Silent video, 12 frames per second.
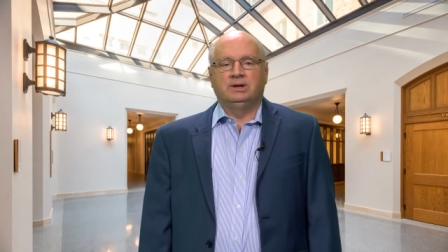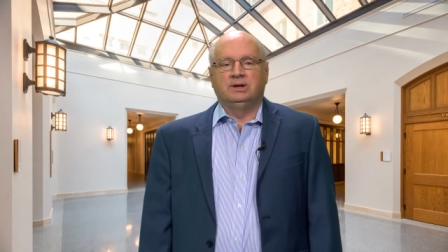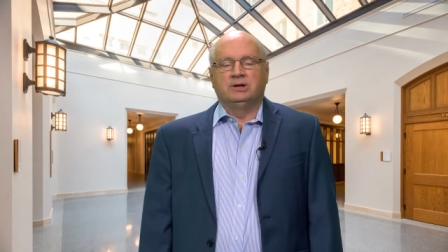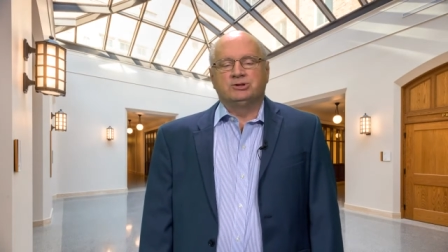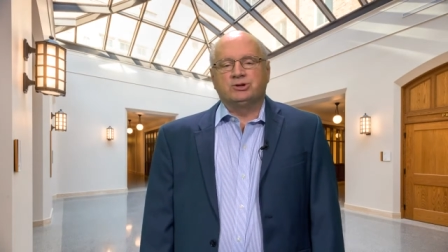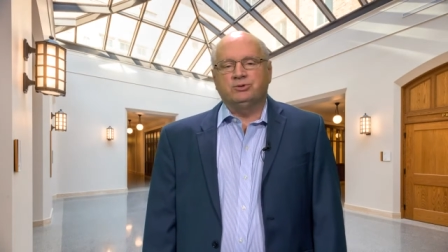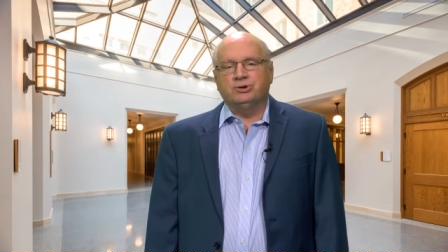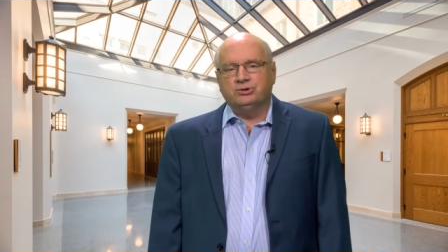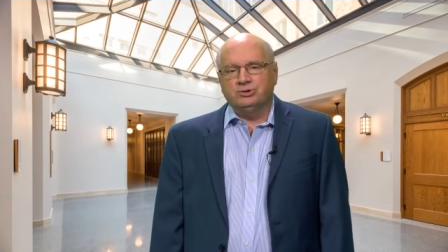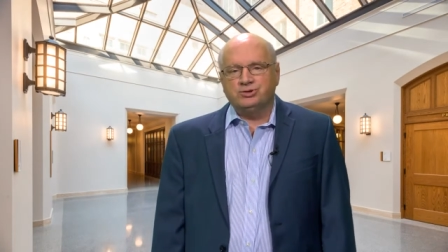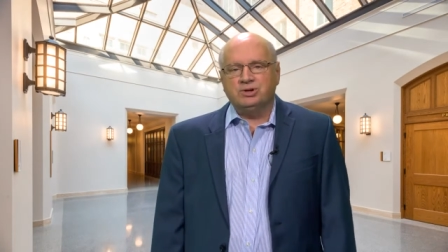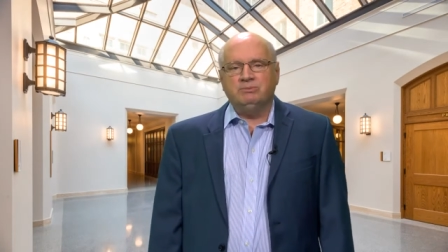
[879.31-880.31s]
So the
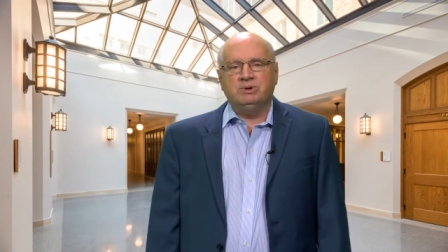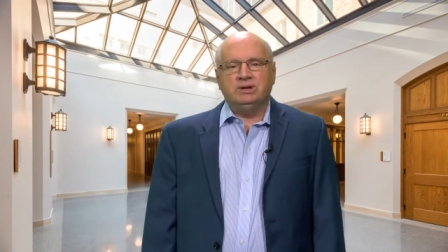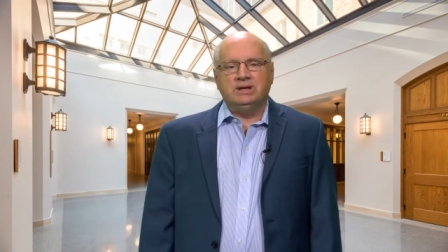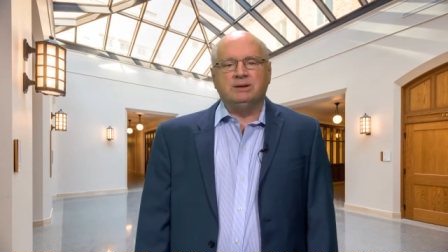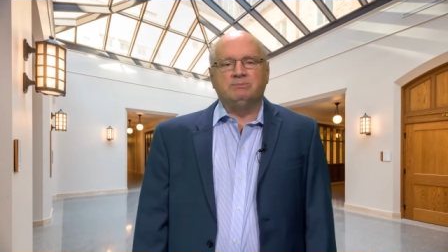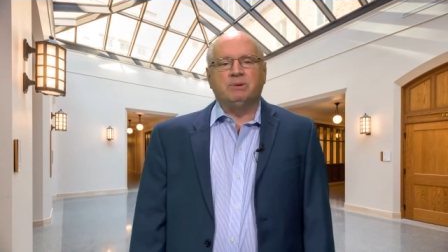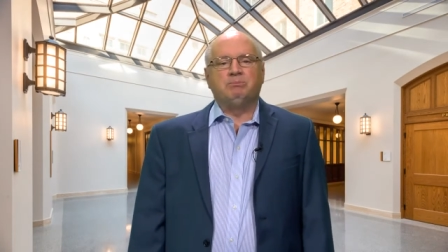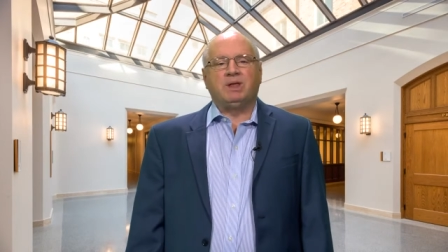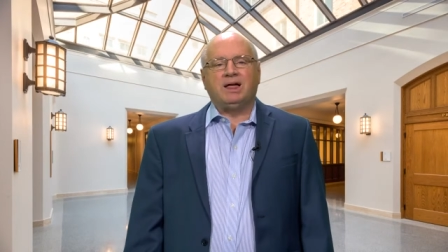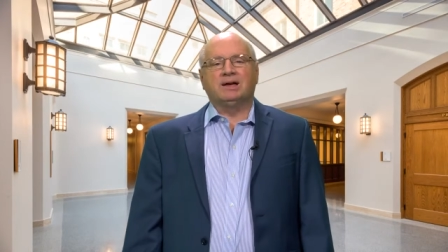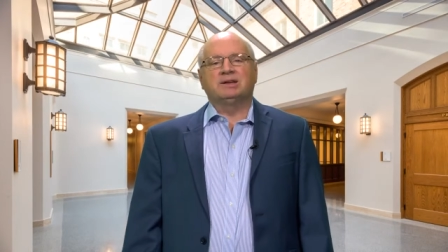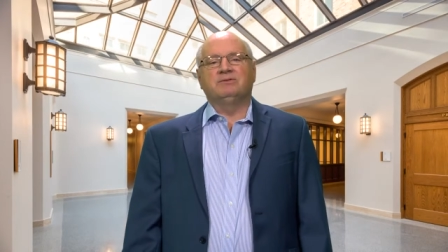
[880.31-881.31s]
Gush Emunim, the
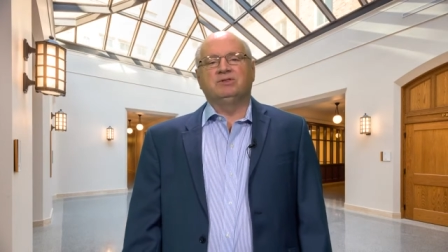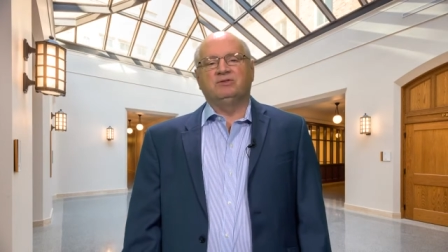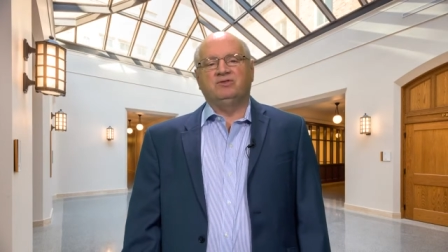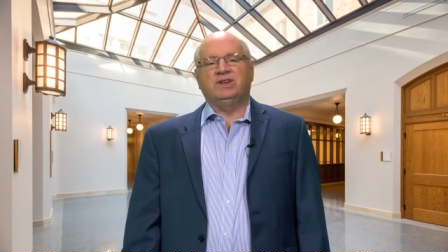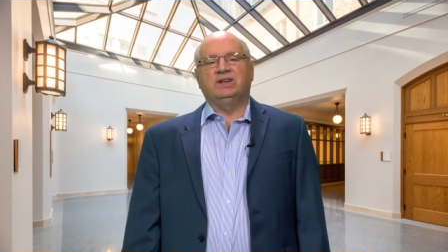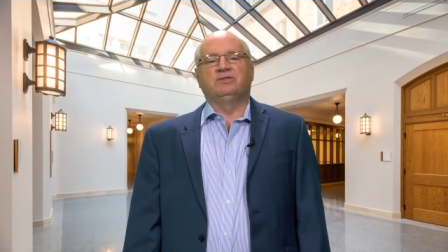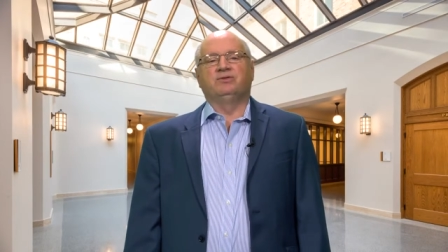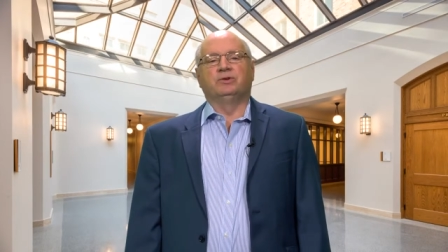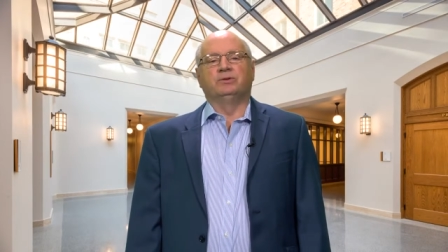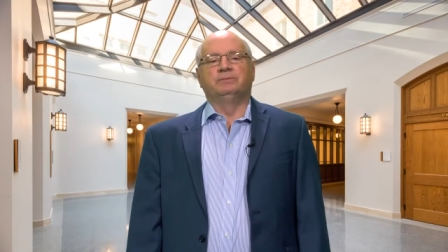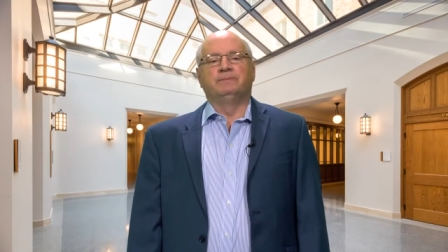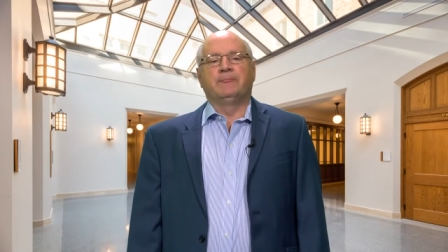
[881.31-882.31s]
Bloc of the
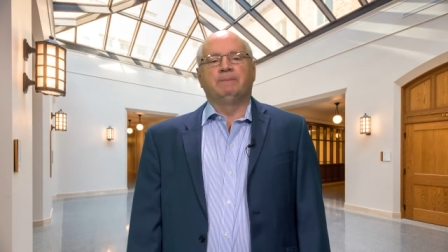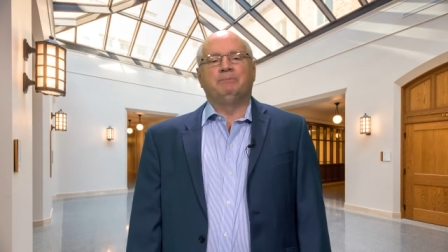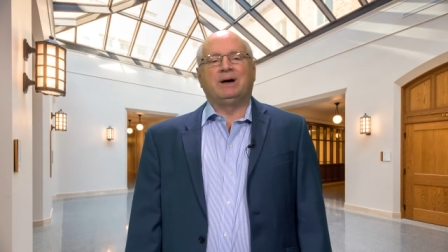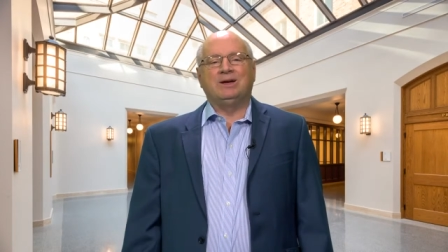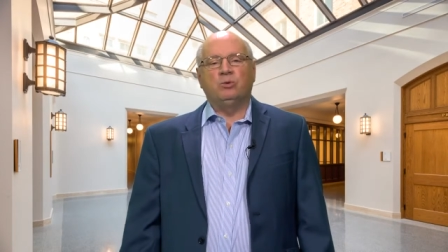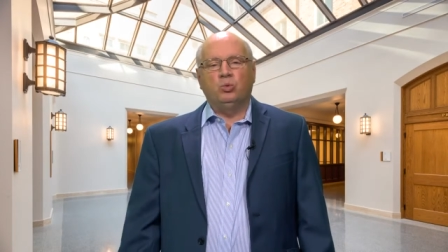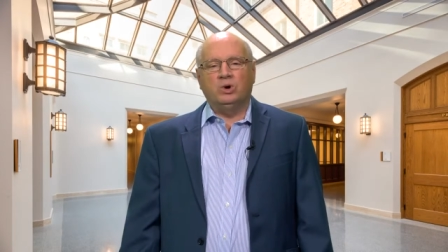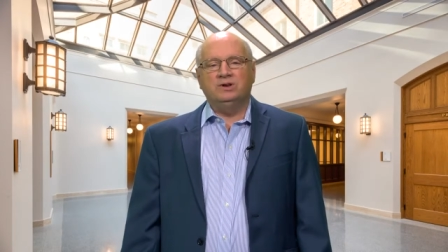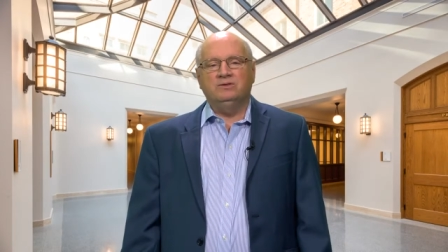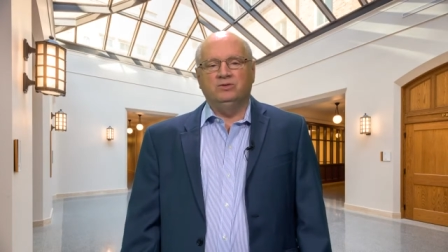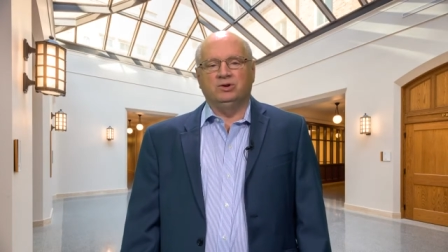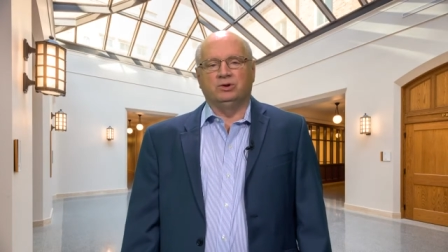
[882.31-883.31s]
Faithful, by
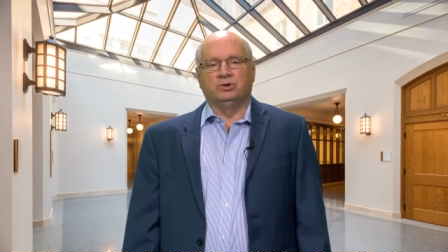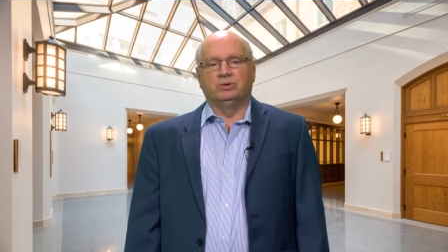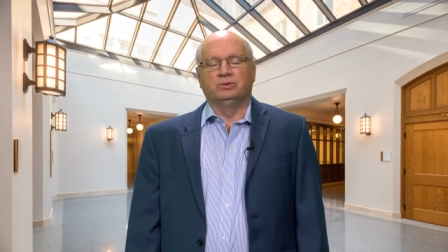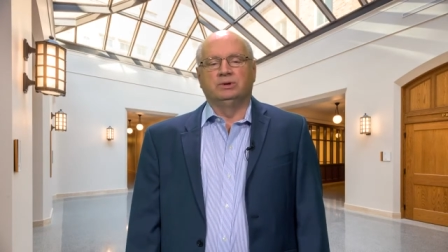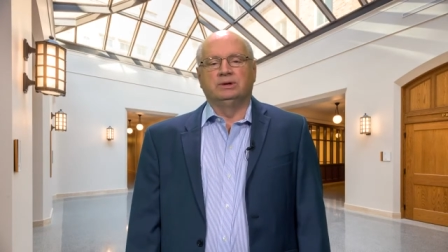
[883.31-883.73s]
one view,